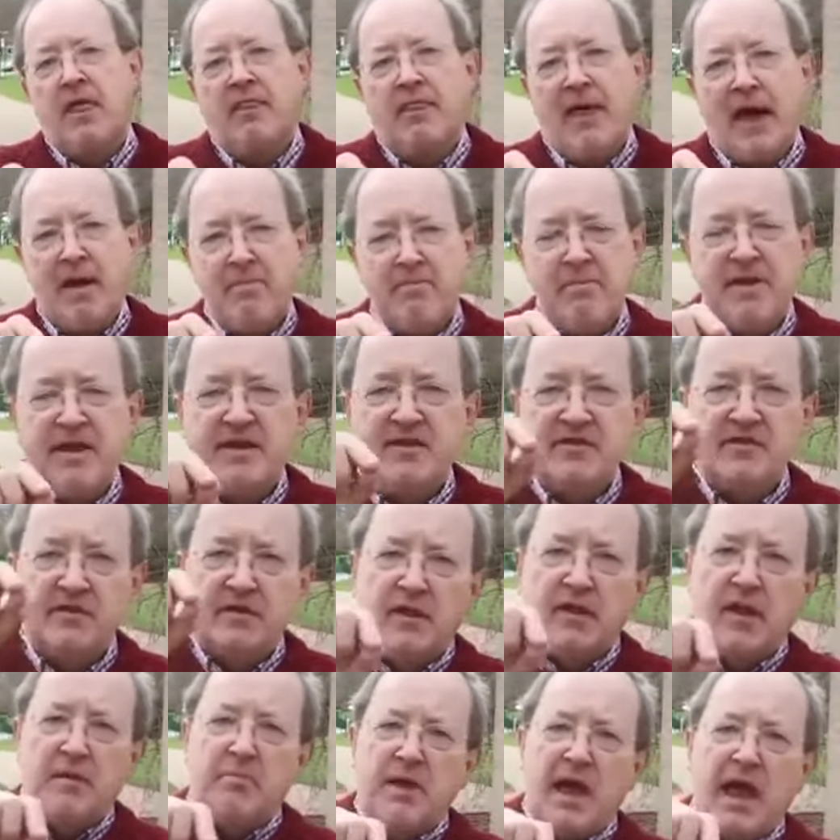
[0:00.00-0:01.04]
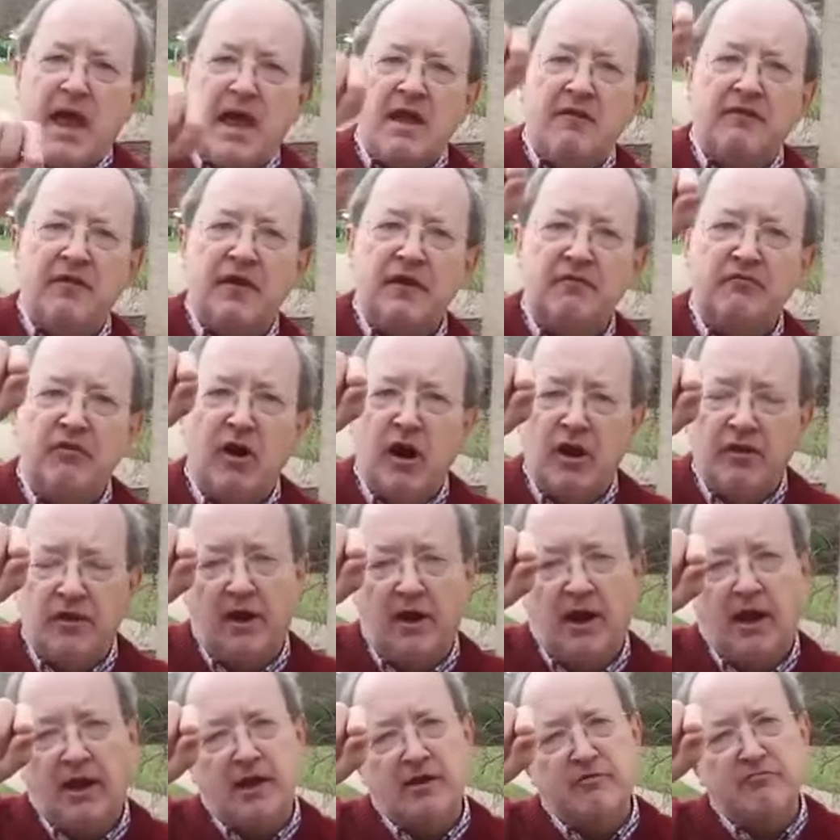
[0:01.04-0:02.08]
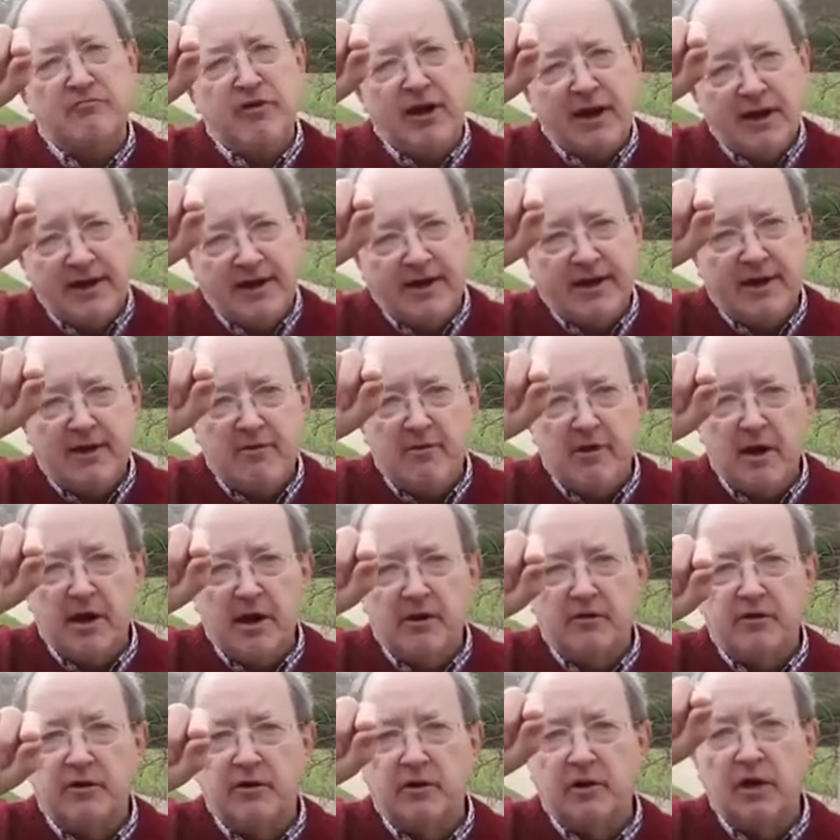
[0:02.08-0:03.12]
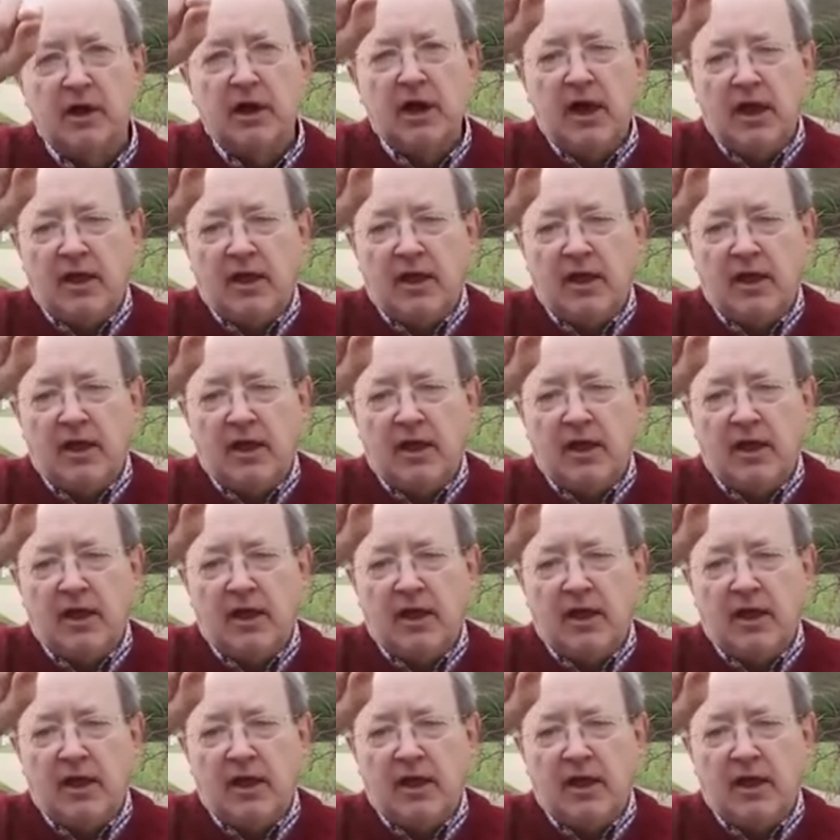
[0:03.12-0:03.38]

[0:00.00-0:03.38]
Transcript: That means that they're behaving rather like a radio aerial.